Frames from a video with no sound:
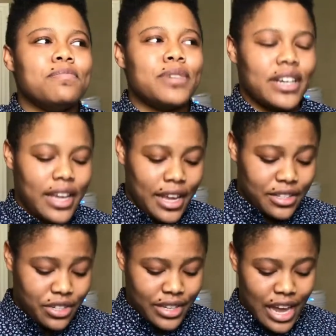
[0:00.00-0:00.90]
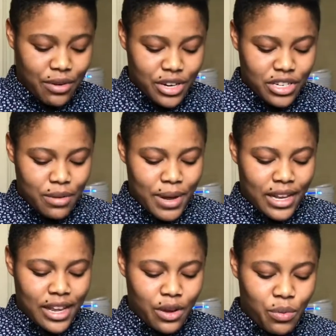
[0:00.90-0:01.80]
But answering that question about
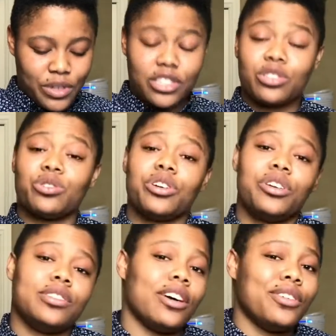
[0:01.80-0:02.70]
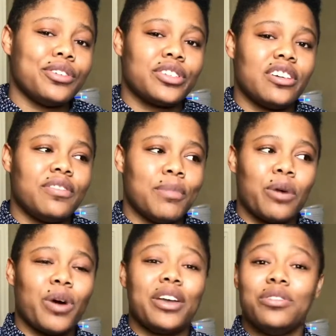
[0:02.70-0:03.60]
like what's the story you tell yourself
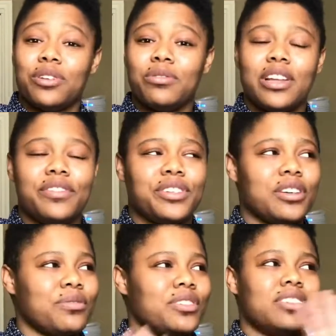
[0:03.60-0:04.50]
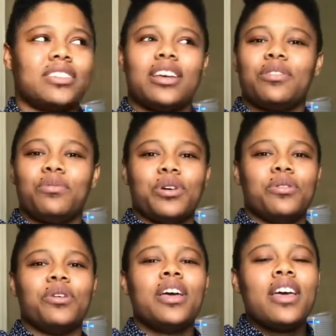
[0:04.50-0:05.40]
about why you don't love yourself was just like,
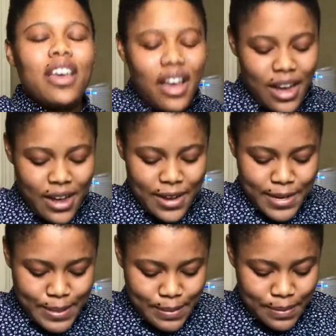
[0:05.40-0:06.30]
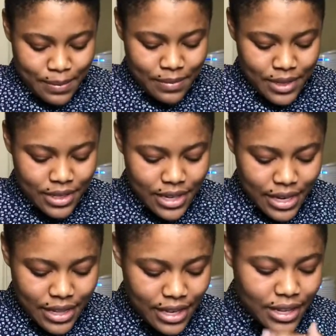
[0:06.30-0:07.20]
whoa.
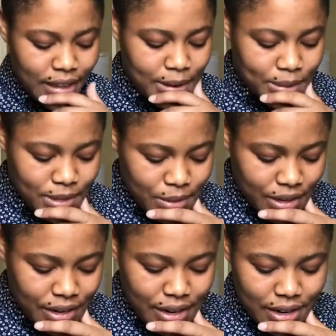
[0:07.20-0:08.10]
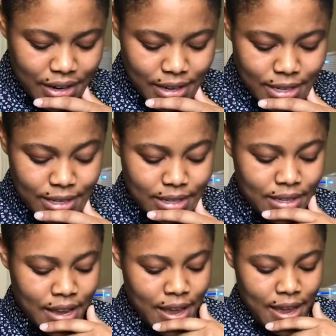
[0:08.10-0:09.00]
Second thing that I'm still working on is